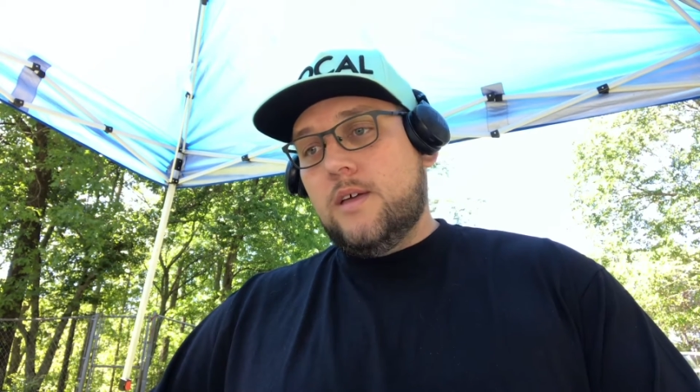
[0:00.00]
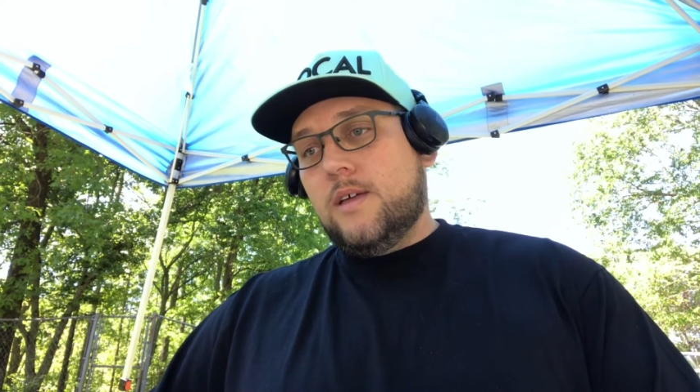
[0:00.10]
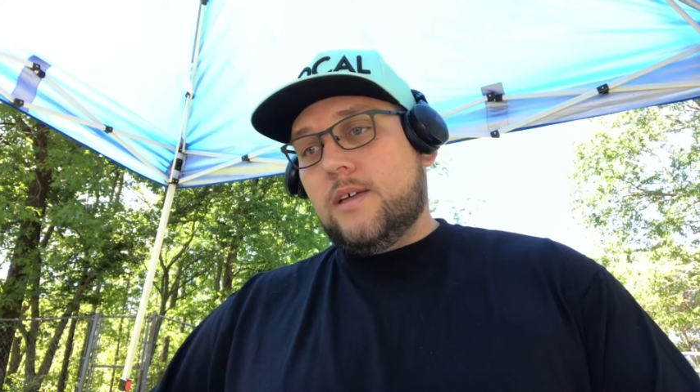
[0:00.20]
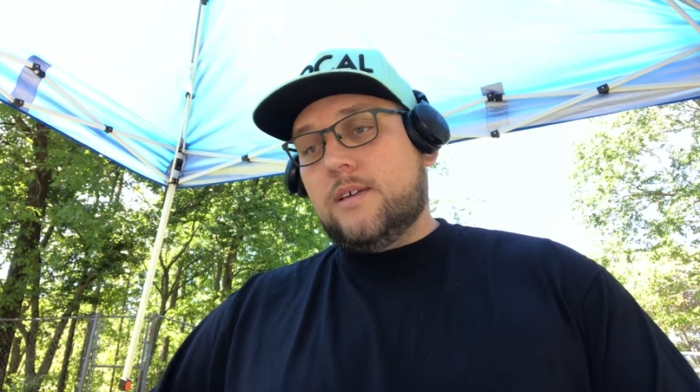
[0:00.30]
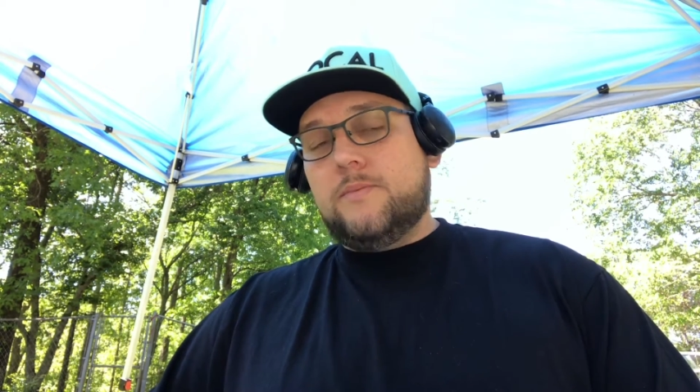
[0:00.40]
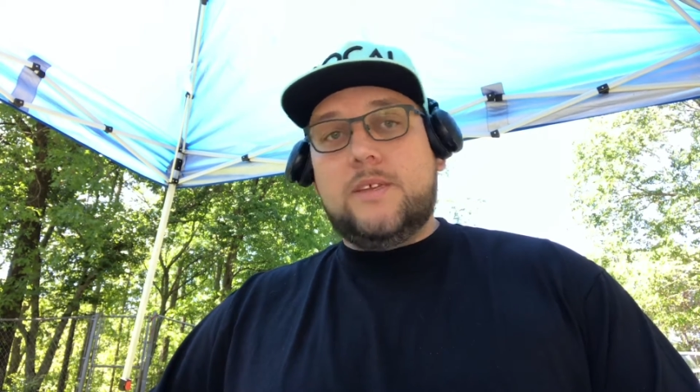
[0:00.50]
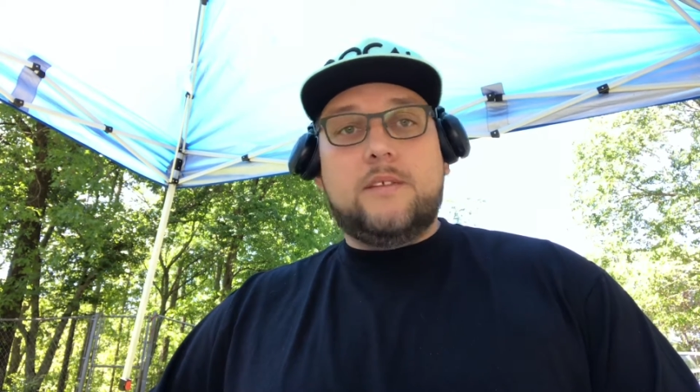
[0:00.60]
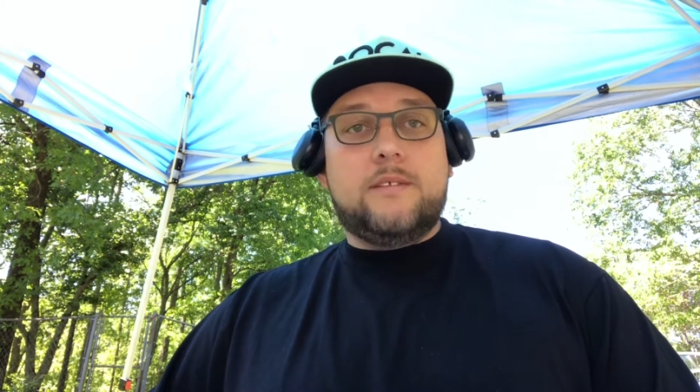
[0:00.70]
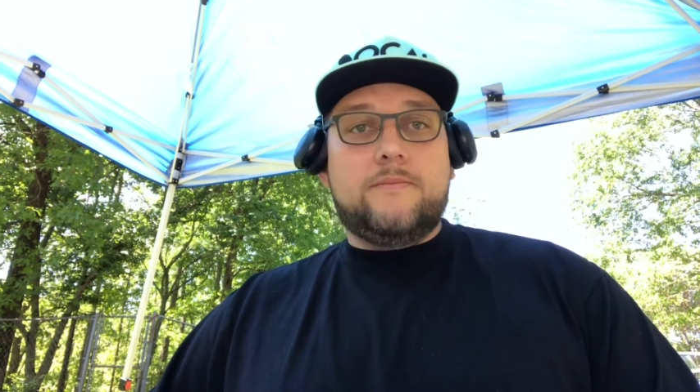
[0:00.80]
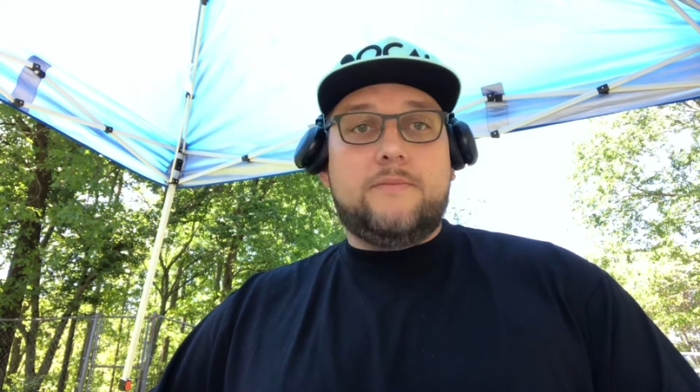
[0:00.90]
It can mean
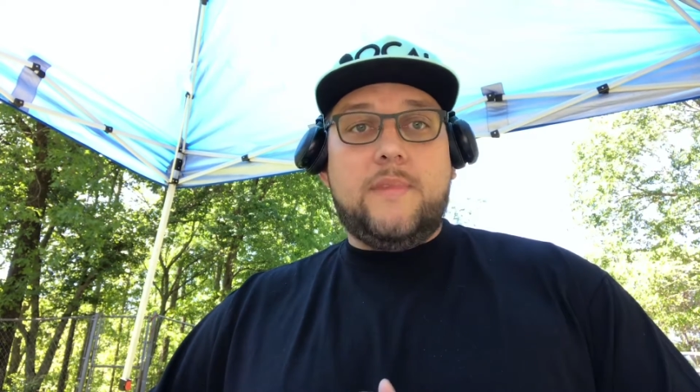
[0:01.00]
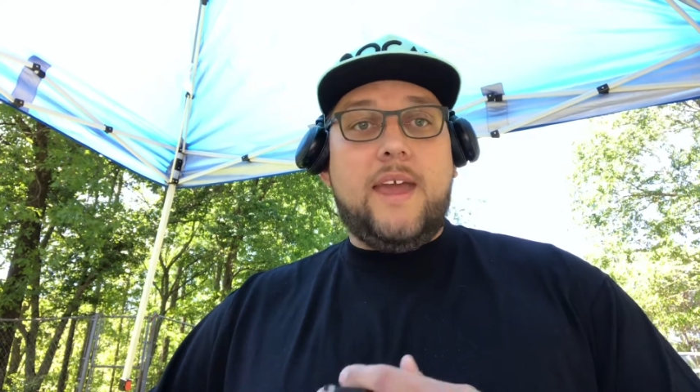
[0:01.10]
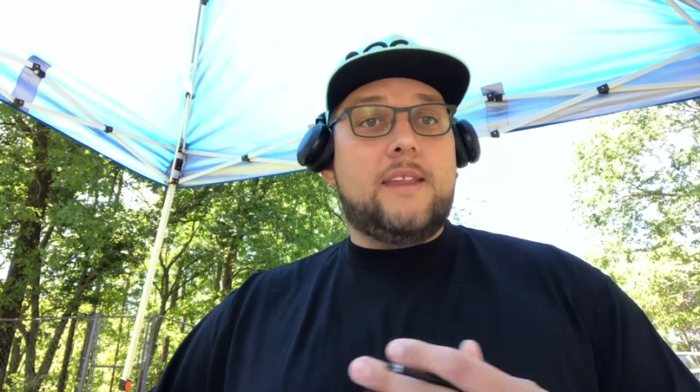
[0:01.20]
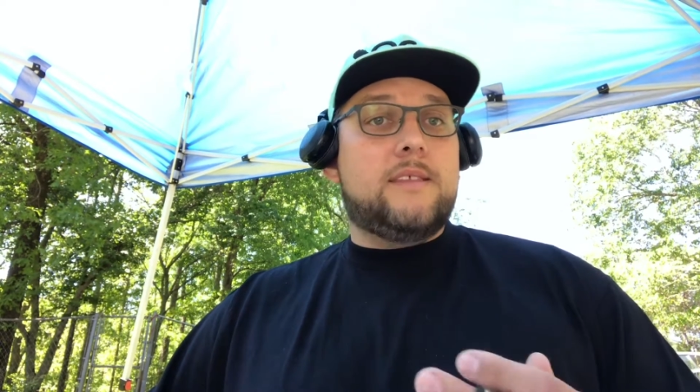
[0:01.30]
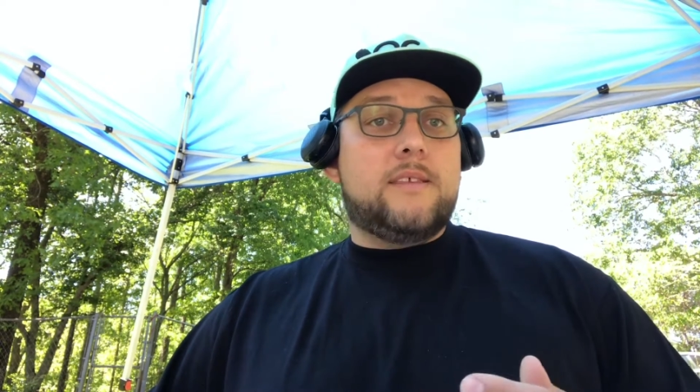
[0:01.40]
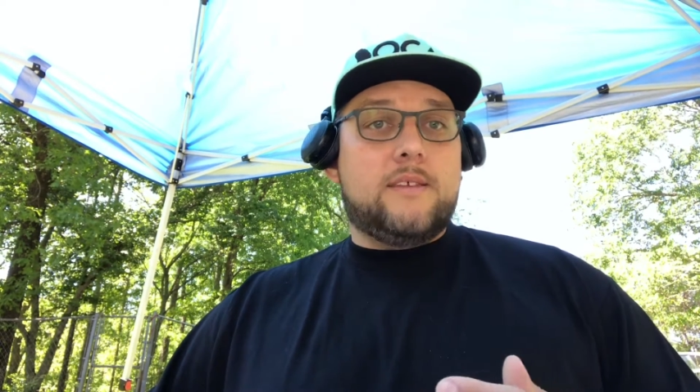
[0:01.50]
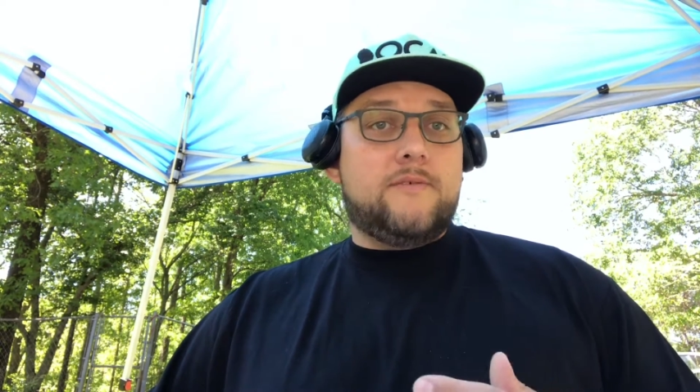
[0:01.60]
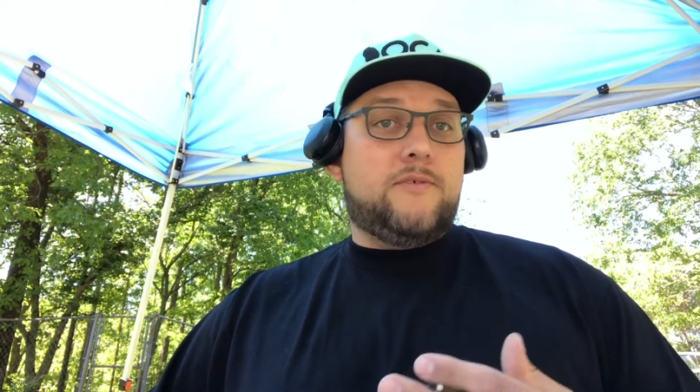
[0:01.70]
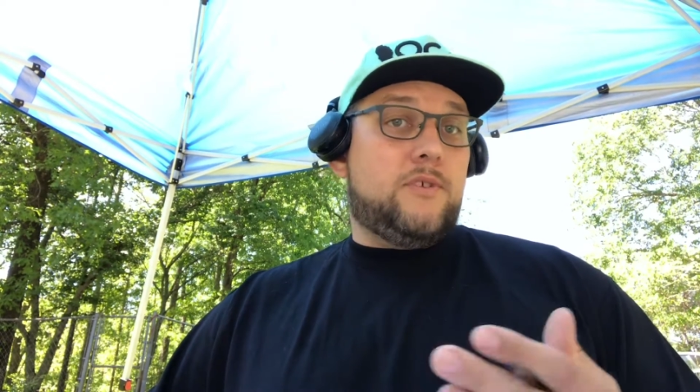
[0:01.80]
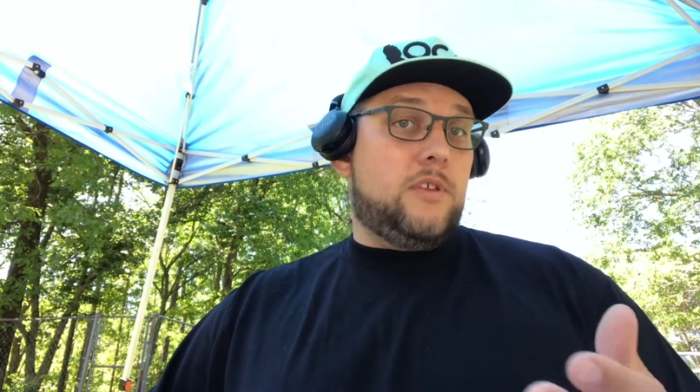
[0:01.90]
anything
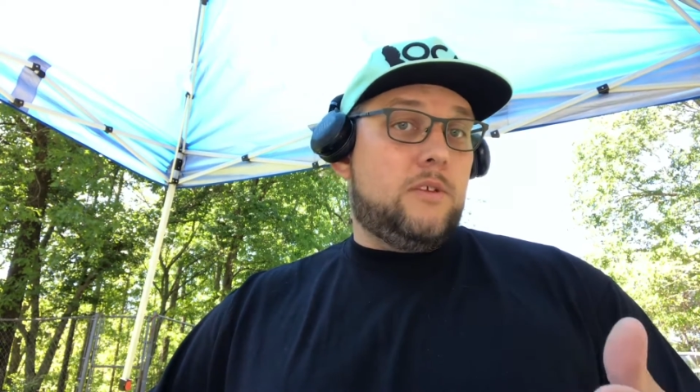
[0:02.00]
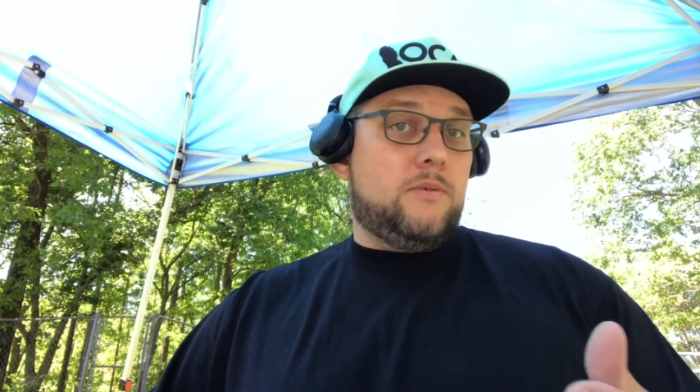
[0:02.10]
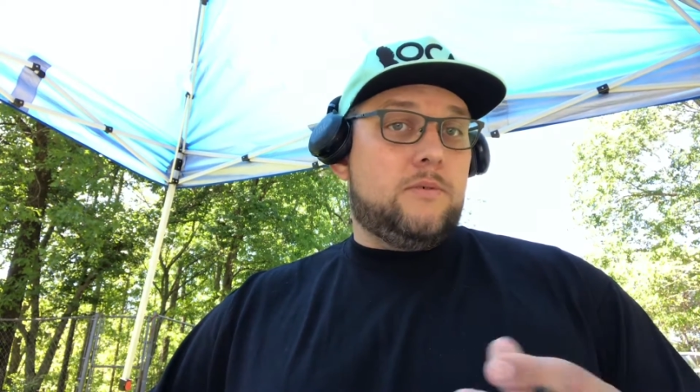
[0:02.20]
for you.